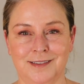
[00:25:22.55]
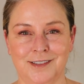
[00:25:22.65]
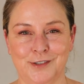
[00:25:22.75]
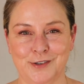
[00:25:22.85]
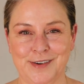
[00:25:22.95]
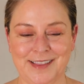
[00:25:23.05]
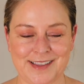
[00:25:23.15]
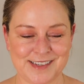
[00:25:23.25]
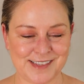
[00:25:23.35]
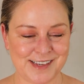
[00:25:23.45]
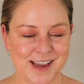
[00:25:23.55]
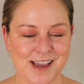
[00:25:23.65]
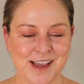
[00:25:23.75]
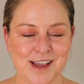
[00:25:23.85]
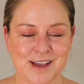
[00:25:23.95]
during this.
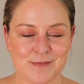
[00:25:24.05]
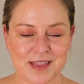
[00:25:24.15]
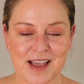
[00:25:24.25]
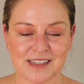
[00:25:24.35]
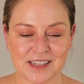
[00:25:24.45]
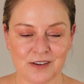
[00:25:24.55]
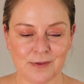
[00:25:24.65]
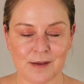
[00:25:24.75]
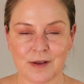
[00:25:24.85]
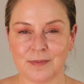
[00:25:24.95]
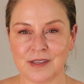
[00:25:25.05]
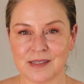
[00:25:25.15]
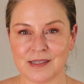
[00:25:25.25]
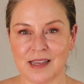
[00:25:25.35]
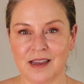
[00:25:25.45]
But that's gonna wrap up
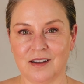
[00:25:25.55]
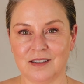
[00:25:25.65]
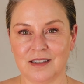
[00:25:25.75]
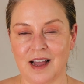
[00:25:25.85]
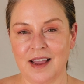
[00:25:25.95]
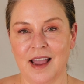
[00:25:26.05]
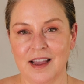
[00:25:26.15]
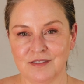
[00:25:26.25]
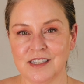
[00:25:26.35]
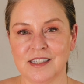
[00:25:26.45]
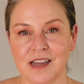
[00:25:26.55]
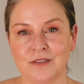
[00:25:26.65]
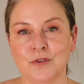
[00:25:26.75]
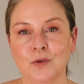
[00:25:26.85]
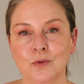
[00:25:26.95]
this sale. I have to say,
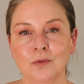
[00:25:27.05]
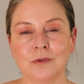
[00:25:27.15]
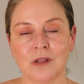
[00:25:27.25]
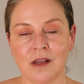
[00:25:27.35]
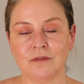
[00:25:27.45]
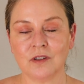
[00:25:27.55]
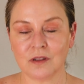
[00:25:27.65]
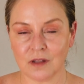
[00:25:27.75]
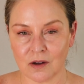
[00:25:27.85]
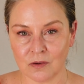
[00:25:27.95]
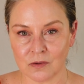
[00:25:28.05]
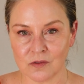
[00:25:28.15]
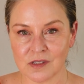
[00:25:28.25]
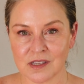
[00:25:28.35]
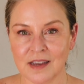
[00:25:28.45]
if you love
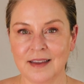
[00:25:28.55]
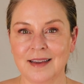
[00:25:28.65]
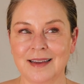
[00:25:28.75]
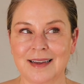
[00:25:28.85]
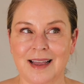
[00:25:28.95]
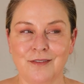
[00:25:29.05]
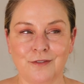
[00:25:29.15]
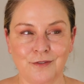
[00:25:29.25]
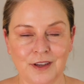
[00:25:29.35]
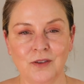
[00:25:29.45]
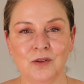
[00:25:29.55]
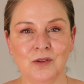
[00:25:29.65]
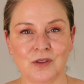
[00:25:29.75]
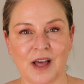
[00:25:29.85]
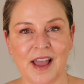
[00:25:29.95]
clothes, I feel
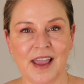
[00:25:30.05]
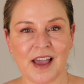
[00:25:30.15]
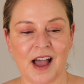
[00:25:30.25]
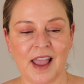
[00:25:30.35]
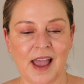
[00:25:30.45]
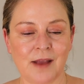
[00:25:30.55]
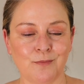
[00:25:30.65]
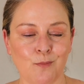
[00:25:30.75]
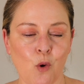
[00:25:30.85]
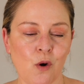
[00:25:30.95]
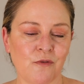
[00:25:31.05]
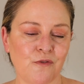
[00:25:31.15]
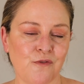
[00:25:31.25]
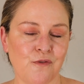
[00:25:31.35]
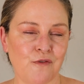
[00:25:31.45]
like I had more
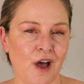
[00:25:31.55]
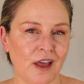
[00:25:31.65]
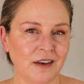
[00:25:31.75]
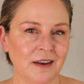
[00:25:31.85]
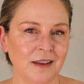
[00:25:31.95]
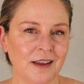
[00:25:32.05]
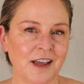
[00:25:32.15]
fun